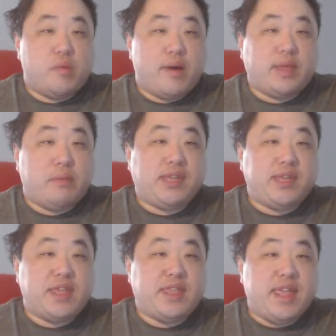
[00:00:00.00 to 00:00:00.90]
I'm not
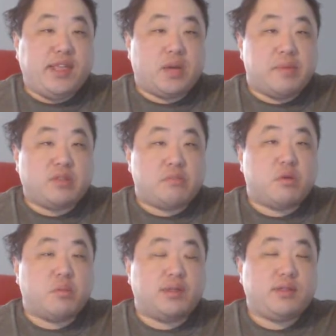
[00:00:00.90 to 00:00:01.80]
making any income at the
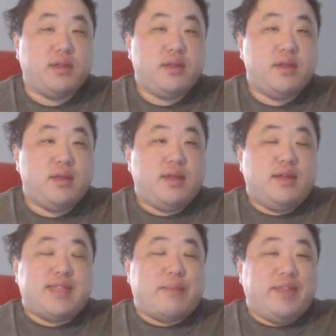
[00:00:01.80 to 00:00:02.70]
moment.
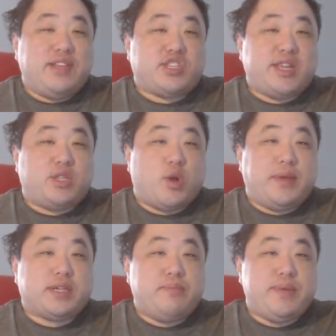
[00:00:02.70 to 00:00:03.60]
That being said, though, I'm
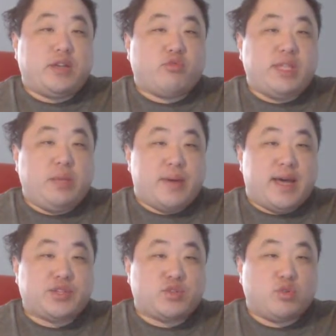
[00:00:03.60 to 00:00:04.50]
not going to be a greedy
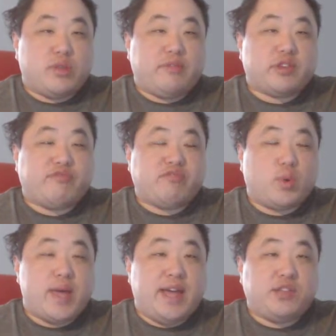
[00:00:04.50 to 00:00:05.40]
bastard and just
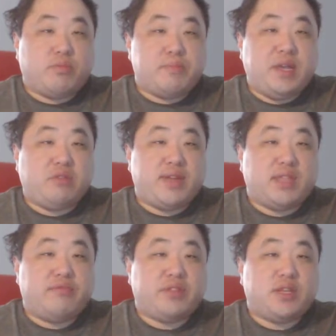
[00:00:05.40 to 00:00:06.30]
throw ads repeatedly
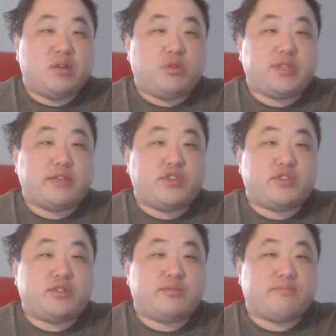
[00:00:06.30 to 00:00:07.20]
in the video, because that's
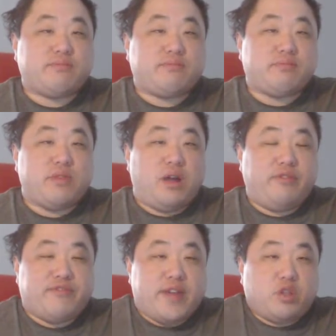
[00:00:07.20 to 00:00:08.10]
just
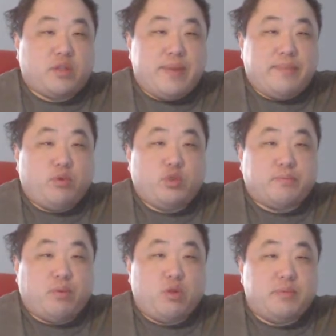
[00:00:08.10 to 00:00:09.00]
unfair to the people who
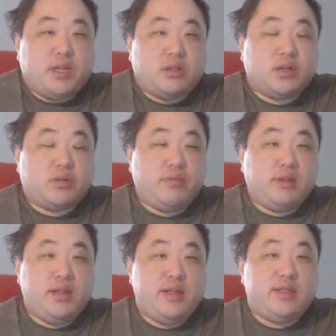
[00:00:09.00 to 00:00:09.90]
support me, you know?
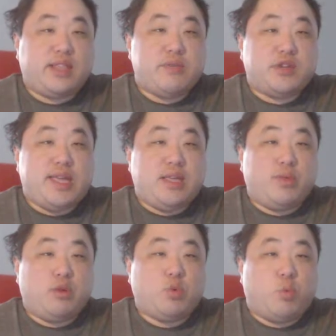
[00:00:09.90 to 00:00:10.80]
Not to mention
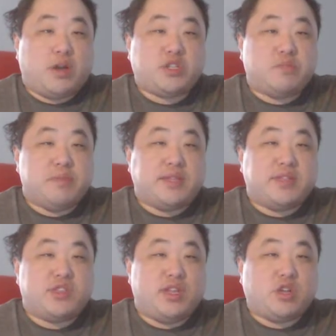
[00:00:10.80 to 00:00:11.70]
anyone else who watches me
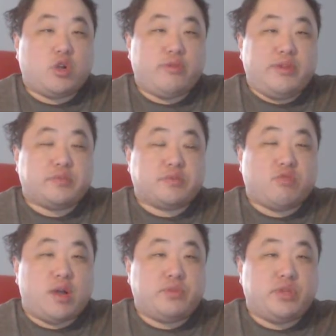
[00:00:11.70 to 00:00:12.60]
that's not currently
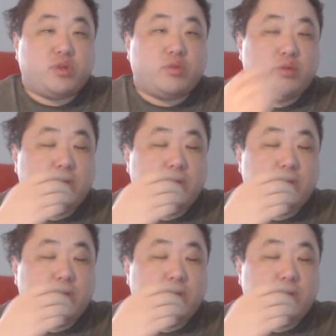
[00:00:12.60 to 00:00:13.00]
subscribed to.